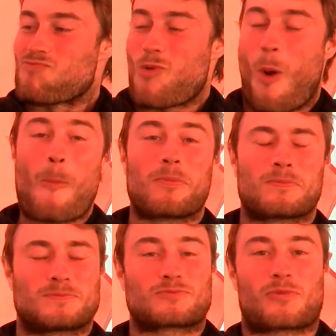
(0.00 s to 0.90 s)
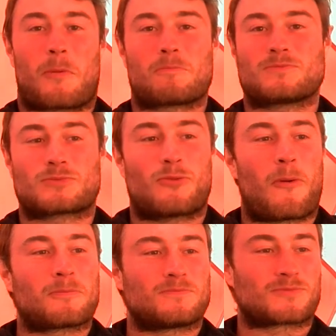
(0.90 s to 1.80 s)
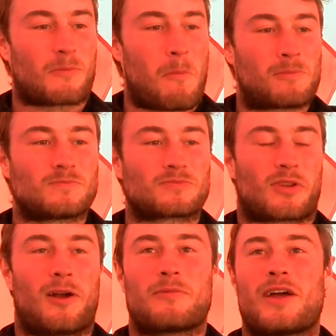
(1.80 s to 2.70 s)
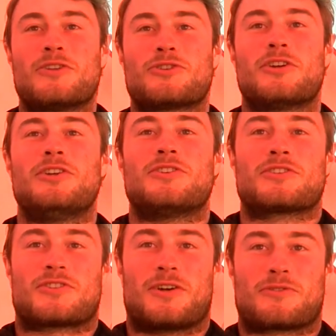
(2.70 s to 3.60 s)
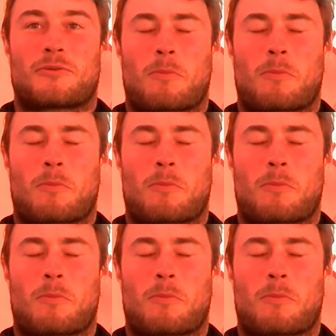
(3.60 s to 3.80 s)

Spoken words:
Yep. Well, hope they enjoy eating sounds.